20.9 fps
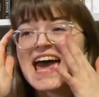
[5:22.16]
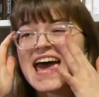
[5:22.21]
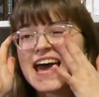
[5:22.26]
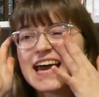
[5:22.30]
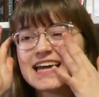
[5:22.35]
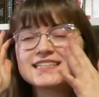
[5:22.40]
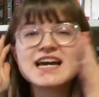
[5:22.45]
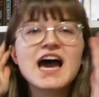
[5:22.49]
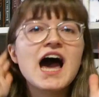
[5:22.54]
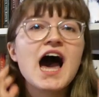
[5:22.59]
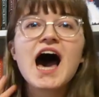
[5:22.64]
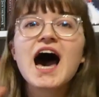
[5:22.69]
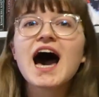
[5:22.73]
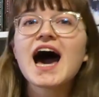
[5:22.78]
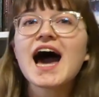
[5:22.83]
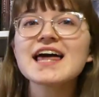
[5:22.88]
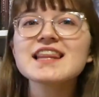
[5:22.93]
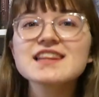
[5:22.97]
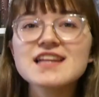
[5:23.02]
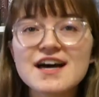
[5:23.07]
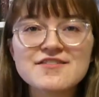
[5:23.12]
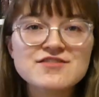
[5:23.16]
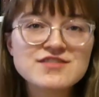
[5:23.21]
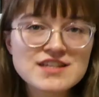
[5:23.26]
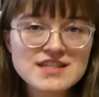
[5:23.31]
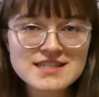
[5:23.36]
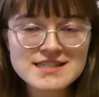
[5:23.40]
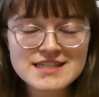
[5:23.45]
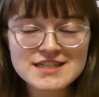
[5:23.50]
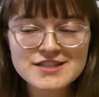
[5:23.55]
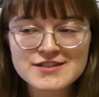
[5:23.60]
and I love
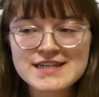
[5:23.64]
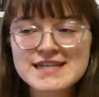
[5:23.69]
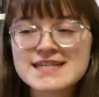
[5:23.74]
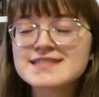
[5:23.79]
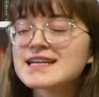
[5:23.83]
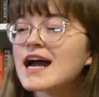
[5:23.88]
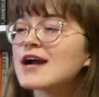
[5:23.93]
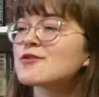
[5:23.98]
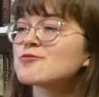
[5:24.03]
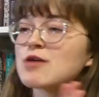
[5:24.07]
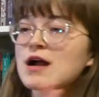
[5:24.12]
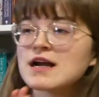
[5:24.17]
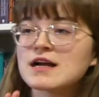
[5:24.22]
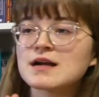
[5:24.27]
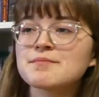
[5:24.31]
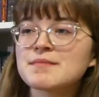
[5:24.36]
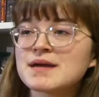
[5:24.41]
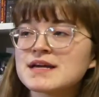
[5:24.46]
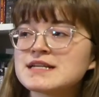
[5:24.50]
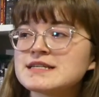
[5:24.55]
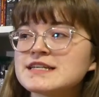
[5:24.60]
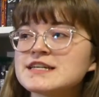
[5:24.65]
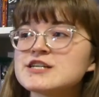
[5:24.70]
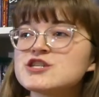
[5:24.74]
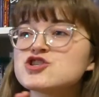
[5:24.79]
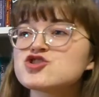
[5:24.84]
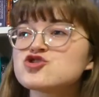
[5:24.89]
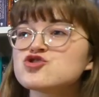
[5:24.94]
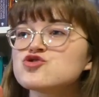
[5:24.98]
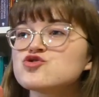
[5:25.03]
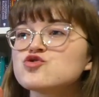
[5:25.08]
this series. I recommend
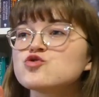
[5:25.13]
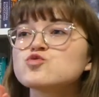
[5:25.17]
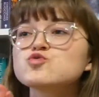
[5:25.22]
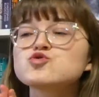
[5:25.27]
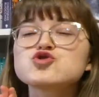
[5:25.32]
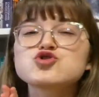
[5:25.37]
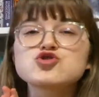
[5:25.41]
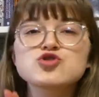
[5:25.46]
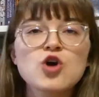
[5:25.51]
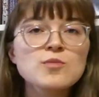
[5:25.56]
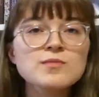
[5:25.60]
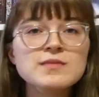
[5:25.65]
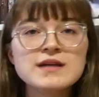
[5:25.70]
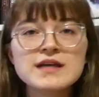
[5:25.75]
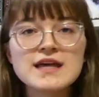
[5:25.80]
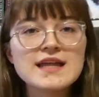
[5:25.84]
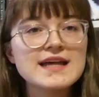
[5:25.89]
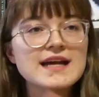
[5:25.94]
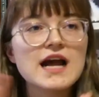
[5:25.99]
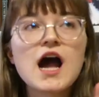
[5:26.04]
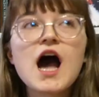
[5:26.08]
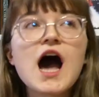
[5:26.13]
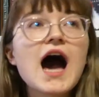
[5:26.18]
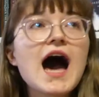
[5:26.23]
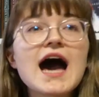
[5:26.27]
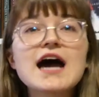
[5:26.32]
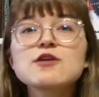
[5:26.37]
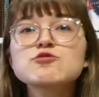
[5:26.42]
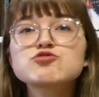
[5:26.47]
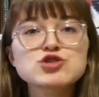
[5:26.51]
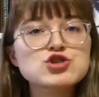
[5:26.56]
it to so
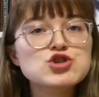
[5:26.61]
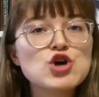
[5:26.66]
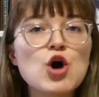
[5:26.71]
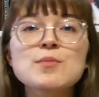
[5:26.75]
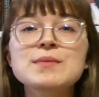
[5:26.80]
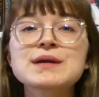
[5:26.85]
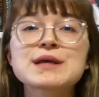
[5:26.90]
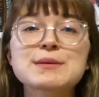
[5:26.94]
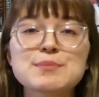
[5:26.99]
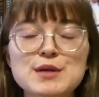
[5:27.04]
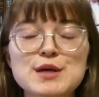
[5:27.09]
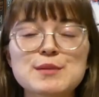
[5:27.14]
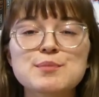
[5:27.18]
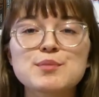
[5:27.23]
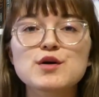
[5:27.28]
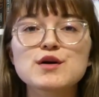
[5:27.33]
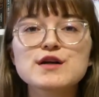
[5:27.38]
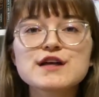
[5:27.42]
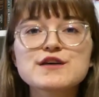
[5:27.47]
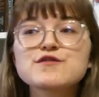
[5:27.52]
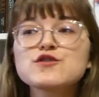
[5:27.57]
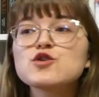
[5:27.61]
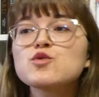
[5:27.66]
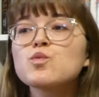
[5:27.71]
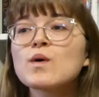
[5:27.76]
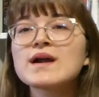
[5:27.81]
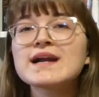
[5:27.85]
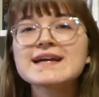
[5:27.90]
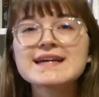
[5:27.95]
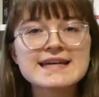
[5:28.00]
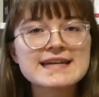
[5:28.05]
many people. If you
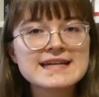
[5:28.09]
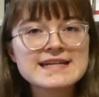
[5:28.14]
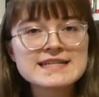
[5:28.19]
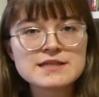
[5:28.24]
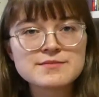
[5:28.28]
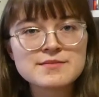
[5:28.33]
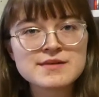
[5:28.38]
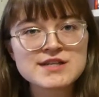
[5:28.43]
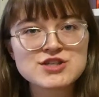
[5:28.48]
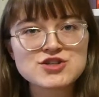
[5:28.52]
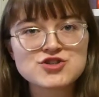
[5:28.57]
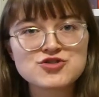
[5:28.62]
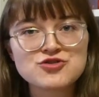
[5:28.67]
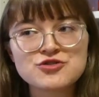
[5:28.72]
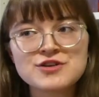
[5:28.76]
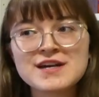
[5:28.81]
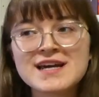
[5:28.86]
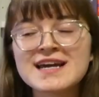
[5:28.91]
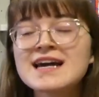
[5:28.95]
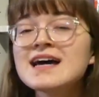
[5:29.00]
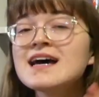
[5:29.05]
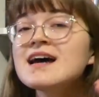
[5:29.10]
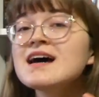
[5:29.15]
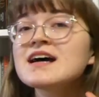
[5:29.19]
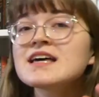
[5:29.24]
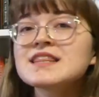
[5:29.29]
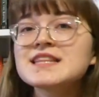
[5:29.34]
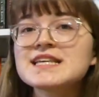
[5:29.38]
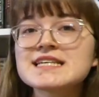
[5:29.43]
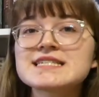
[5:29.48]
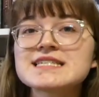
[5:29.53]
want to get into mystery,
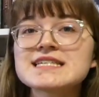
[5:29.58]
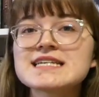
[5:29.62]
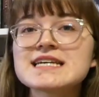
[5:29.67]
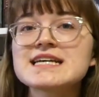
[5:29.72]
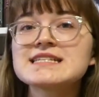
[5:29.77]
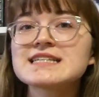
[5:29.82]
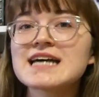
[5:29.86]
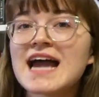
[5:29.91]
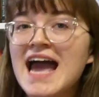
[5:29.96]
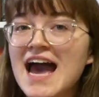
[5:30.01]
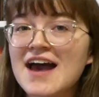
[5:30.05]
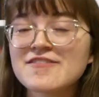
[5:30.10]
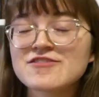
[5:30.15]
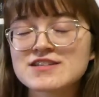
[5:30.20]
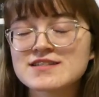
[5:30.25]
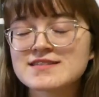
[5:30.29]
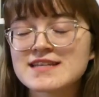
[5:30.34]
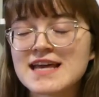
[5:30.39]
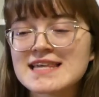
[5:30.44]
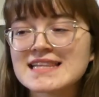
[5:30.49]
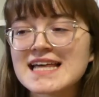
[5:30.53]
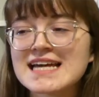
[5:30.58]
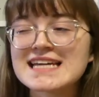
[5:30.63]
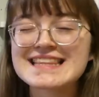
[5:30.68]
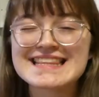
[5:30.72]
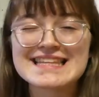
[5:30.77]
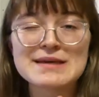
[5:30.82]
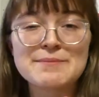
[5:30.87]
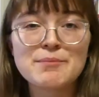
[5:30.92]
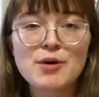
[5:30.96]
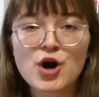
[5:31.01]
this is, I have to say, like,
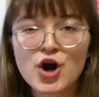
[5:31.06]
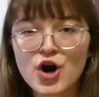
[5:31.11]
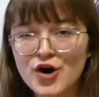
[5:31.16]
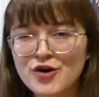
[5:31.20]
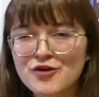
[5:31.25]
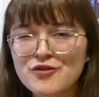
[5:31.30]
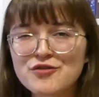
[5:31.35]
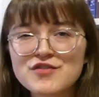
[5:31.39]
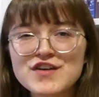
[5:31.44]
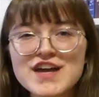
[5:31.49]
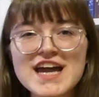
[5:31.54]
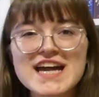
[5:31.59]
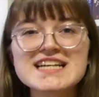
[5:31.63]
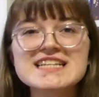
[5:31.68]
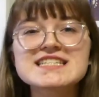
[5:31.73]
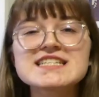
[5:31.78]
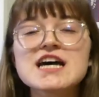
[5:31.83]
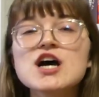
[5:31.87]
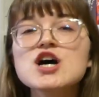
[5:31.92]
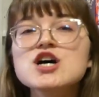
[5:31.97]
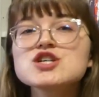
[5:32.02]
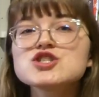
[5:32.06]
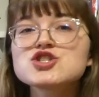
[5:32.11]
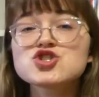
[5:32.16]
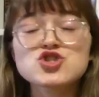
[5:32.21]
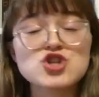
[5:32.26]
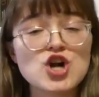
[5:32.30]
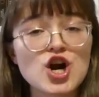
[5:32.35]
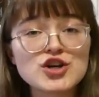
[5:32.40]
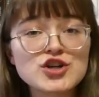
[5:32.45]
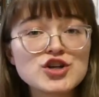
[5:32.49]
the perfect
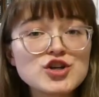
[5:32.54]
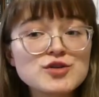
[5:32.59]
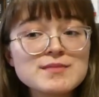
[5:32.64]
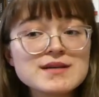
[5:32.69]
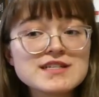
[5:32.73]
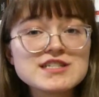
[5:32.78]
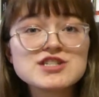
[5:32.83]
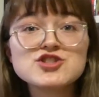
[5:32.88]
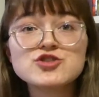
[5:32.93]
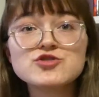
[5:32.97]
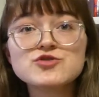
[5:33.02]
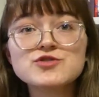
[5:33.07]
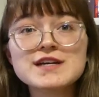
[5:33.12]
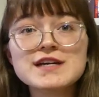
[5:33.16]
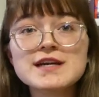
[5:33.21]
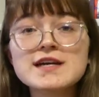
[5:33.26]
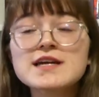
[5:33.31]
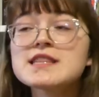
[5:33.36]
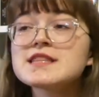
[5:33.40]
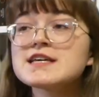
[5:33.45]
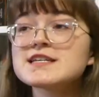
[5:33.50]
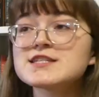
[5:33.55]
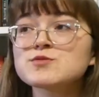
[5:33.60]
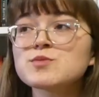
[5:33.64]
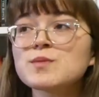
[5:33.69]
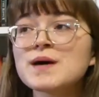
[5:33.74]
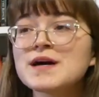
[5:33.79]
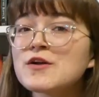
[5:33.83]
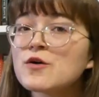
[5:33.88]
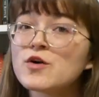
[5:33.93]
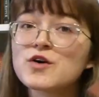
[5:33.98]
starter mystery. This
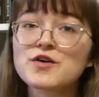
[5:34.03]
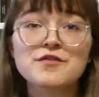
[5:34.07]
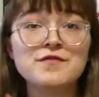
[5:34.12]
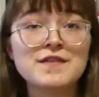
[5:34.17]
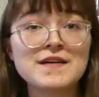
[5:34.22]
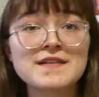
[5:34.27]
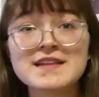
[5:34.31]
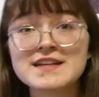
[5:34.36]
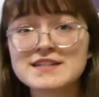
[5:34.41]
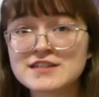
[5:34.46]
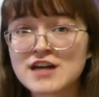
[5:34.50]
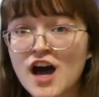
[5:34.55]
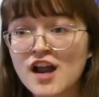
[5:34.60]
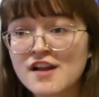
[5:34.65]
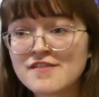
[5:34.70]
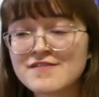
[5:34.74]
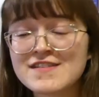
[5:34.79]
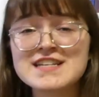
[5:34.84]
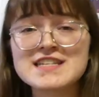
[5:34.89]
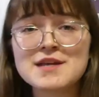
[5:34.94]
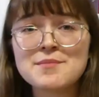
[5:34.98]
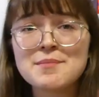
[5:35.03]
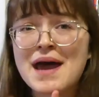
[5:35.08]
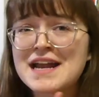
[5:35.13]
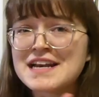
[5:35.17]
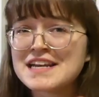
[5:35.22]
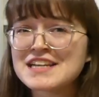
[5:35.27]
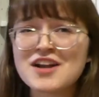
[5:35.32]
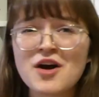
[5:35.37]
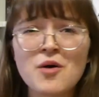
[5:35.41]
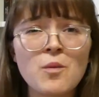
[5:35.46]
one or Finley Donovan,
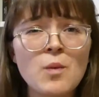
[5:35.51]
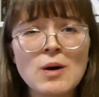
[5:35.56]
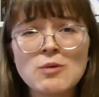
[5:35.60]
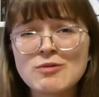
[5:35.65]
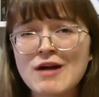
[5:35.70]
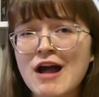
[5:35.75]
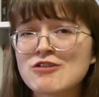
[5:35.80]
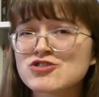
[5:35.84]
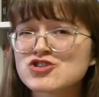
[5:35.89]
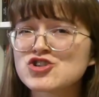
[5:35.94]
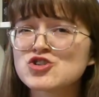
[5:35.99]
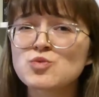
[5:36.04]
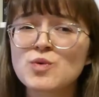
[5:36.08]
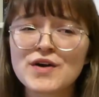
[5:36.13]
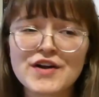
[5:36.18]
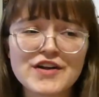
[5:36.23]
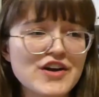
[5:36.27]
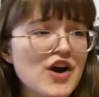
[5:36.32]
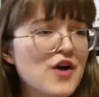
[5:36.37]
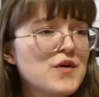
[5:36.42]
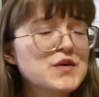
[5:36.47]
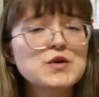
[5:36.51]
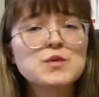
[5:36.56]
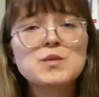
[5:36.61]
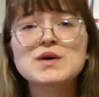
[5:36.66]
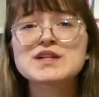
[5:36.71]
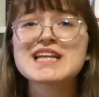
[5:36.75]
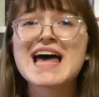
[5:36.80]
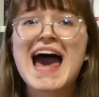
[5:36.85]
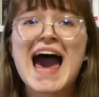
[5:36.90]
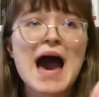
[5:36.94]
depending on what route you want to go. You
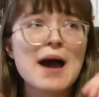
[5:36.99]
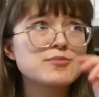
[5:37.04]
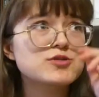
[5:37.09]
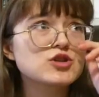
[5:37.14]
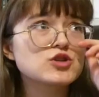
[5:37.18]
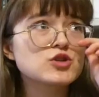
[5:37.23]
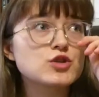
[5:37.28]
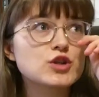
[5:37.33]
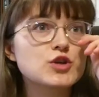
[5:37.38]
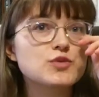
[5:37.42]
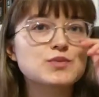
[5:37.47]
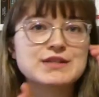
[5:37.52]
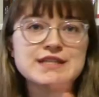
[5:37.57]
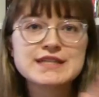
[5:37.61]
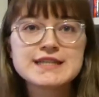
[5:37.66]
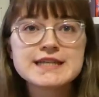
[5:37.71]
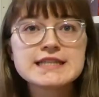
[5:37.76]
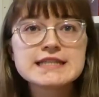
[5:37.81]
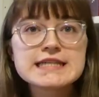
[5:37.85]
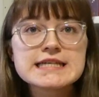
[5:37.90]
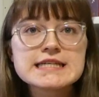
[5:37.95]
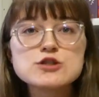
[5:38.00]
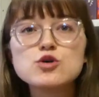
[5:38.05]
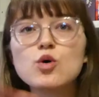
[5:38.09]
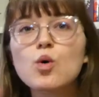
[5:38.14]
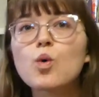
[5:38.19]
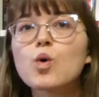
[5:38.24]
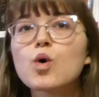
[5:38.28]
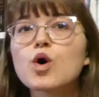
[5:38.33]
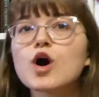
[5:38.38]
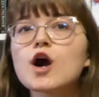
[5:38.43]
want absolutely ridiculous
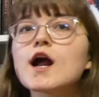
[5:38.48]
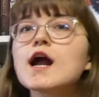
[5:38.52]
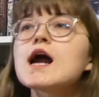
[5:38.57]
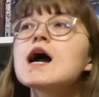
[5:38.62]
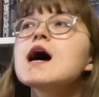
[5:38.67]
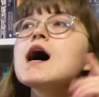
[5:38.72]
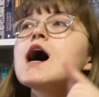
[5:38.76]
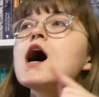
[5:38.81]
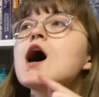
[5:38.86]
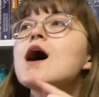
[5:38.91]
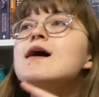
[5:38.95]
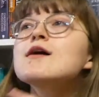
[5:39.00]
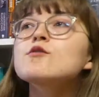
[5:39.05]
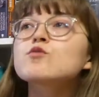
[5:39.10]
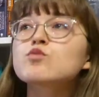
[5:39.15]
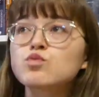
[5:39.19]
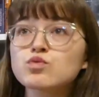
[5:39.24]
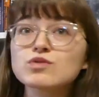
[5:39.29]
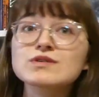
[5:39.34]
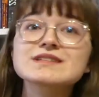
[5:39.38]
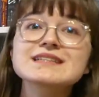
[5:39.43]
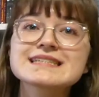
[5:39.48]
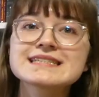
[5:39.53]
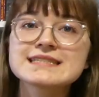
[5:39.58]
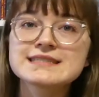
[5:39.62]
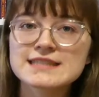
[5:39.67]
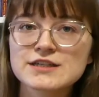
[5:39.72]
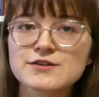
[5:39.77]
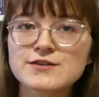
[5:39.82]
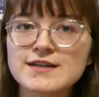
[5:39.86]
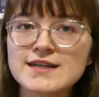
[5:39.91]
or really
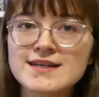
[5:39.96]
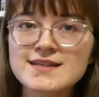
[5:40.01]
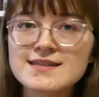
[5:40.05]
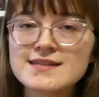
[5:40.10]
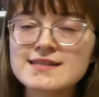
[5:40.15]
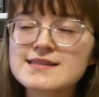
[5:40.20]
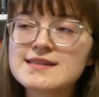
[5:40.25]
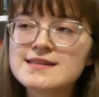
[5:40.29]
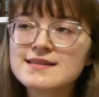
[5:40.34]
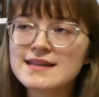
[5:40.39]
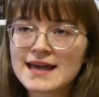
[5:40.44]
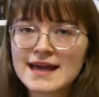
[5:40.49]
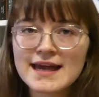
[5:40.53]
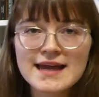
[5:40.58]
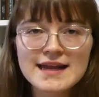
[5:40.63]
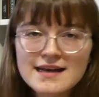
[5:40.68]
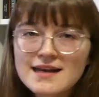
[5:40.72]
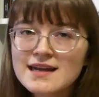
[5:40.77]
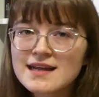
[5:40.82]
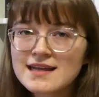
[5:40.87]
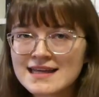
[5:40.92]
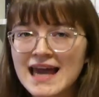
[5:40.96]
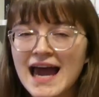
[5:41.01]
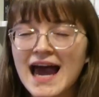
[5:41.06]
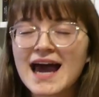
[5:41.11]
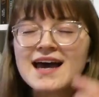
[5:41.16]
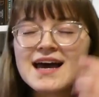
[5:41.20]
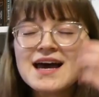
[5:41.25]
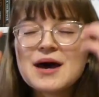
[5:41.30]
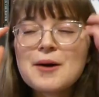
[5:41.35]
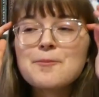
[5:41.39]
serious, then
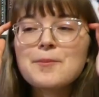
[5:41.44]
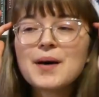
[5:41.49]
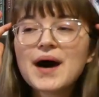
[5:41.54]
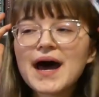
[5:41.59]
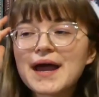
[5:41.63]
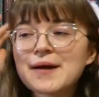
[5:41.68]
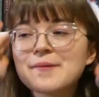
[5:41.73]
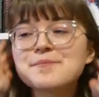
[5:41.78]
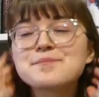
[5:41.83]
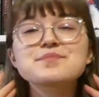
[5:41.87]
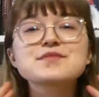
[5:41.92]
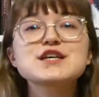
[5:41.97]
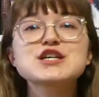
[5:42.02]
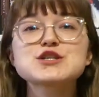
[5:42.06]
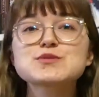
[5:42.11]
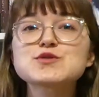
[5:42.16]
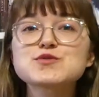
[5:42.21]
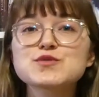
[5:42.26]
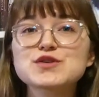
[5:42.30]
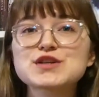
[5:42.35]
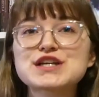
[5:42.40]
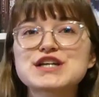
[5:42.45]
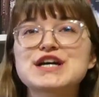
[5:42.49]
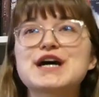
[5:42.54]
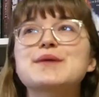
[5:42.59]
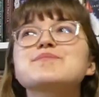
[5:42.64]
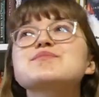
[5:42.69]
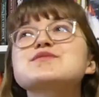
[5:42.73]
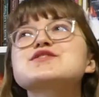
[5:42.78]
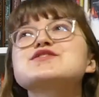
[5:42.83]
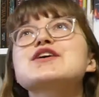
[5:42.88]
yeah. But this was really
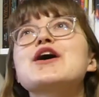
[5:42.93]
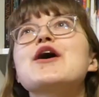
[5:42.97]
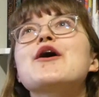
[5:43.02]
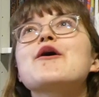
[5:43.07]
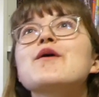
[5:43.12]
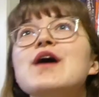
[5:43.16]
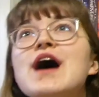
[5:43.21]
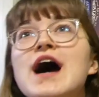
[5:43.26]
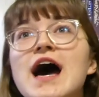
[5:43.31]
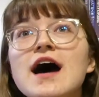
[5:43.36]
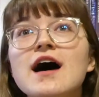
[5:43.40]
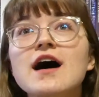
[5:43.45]
good. So